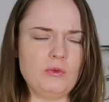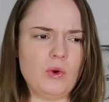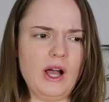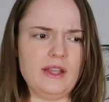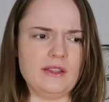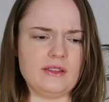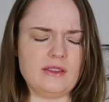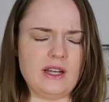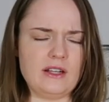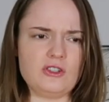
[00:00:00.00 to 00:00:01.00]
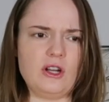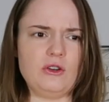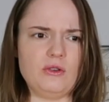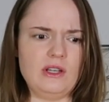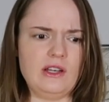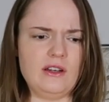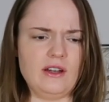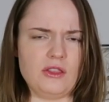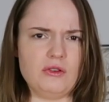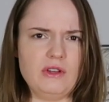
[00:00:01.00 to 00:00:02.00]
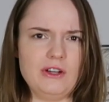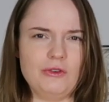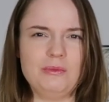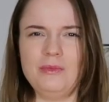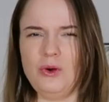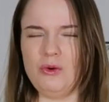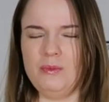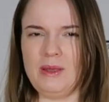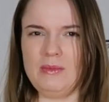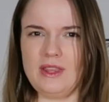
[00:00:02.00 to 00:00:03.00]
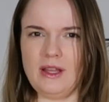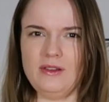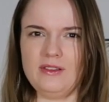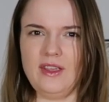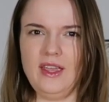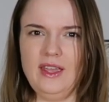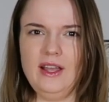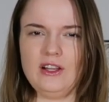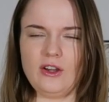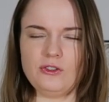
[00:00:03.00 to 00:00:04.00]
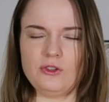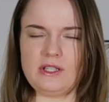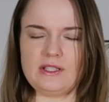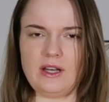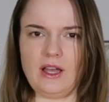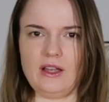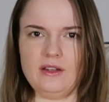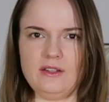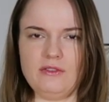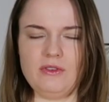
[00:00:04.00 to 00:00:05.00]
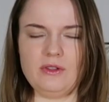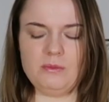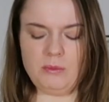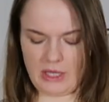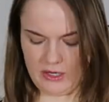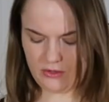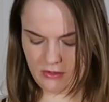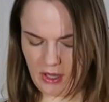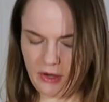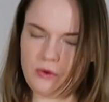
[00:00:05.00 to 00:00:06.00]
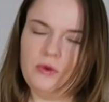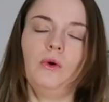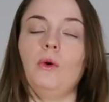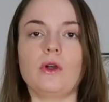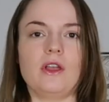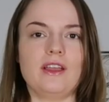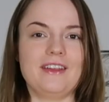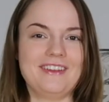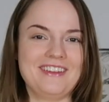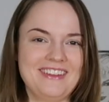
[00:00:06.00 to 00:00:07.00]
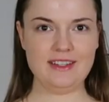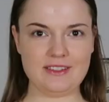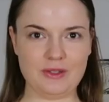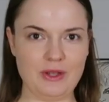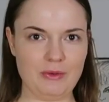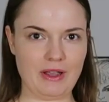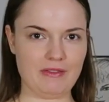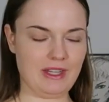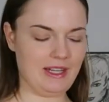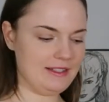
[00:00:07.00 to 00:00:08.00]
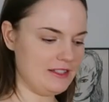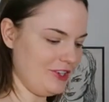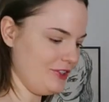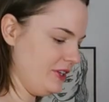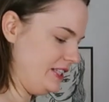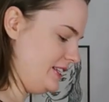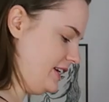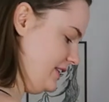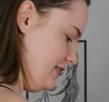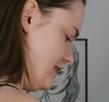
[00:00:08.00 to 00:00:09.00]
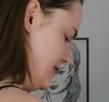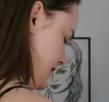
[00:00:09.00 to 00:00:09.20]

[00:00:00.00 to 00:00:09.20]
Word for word: in white that I tried on in another video, or maybe that laundry set had different patterns. I don't know, okay? So here we have the next laundry set